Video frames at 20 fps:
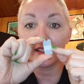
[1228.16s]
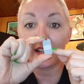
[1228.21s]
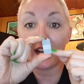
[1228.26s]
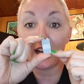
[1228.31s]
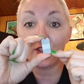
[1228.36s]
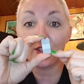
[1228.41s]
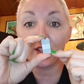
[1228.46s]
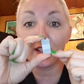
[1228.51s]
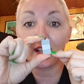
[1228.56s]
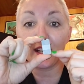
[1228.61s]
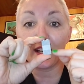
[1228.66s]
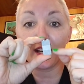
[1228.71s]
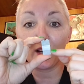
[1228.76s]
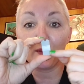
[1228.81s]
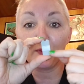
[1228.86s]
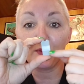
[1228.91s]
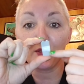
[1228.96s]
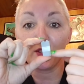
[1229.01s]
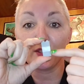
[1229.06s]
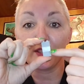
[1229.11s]
It actually kind of
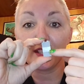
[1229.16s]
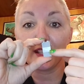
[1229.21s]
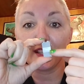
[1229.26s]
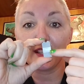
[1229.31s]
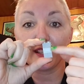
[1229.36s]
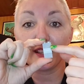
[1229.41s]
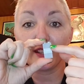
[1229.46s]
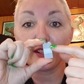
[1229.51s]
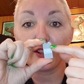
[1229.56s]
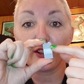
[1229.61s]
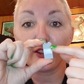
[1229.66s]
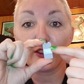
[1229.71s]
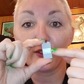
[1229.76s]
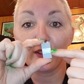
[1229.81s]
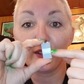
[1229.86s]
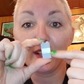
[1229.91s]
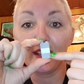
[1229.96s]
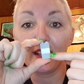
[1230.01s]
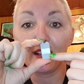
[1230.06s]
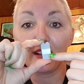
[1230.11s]
helps you see that there are
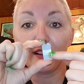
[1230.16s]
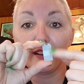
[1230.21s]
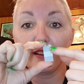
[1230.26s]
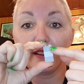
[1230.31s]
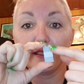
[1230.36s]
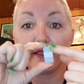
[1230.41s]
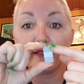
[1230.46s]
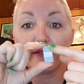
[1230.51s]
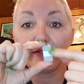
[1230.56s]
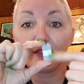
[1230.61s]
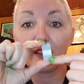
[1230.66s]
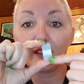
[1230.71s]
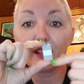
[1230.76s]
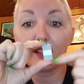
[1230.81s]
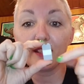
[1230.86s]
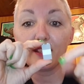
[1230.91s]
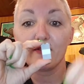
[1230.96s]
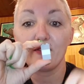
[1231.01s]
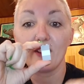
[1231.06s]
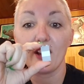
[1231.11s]
3 there, huh?
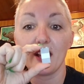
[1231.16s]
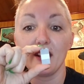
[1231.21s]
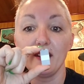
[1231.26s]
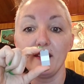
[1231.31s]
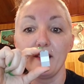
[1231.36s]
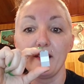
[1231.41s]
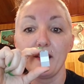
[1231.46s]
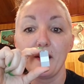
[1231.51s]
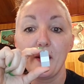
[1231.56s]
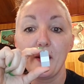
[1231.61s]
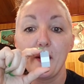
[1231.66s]
That's fun.